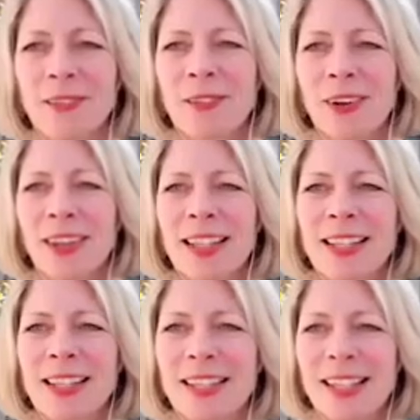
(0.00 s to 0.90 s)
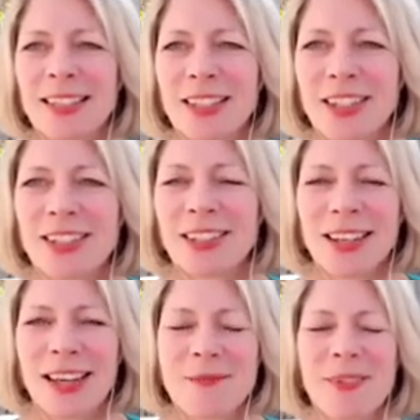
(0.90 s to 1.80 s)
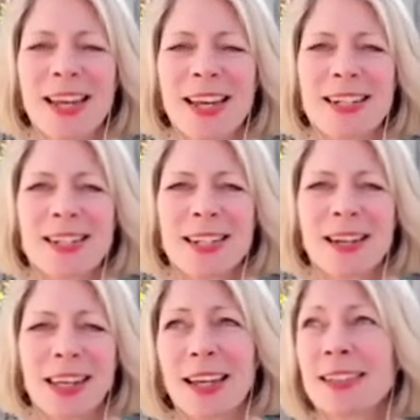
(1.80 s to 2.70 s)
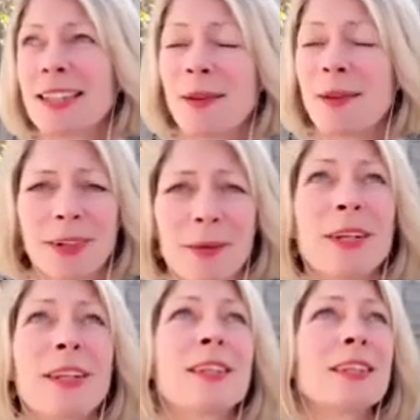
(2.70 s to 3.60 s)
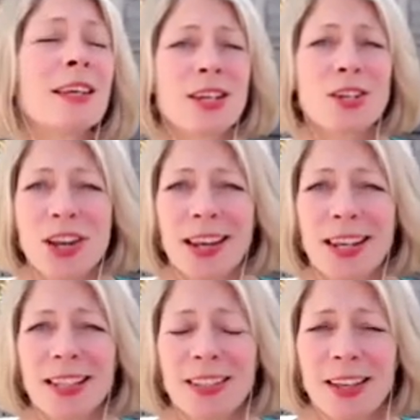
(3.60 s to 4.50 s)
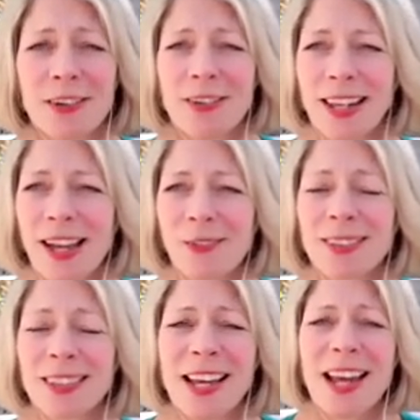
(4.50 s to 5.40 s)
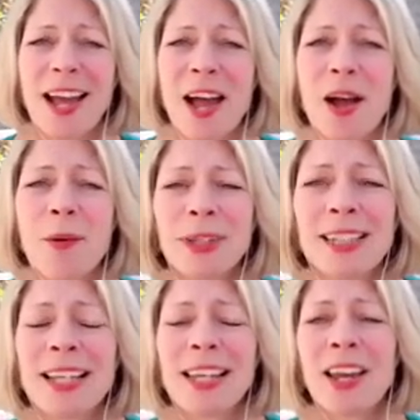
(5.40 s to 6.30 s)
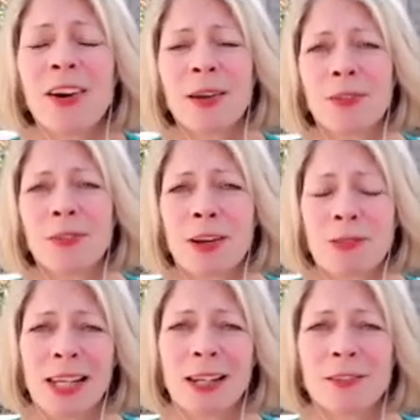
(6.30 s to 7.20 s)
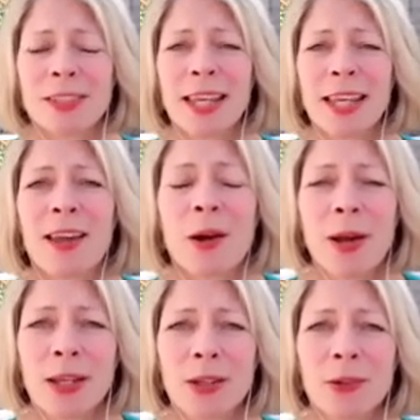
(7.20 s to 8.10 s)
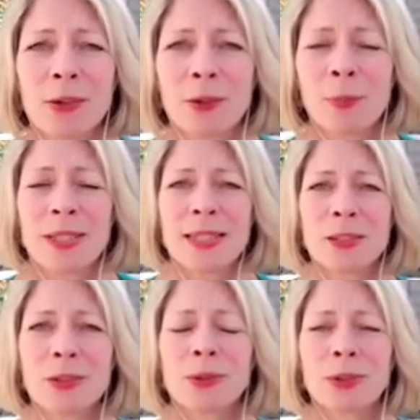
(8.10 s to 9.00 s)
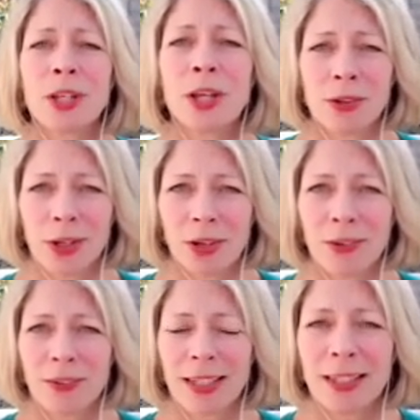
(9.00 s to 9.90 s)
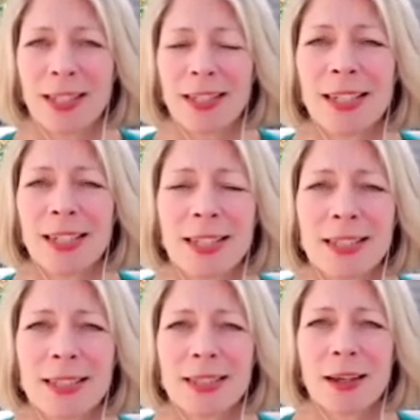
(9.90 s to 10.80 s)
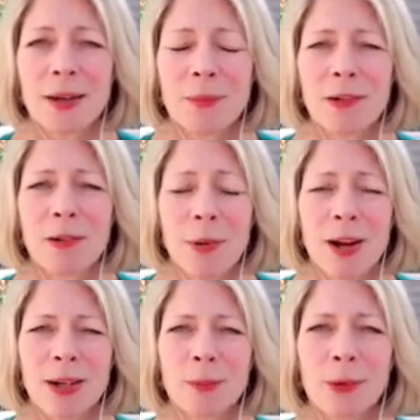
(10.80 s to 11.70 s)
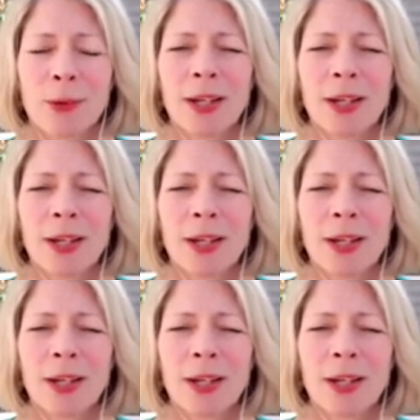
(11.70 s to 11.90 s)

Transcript: Well, that, that's good. Um, and uh, yeah, same. I mean, the sun is shining, so that really helps. Um, but Danielle, I, would really love to hear about your business called KOCO. It, it's um, a remarkable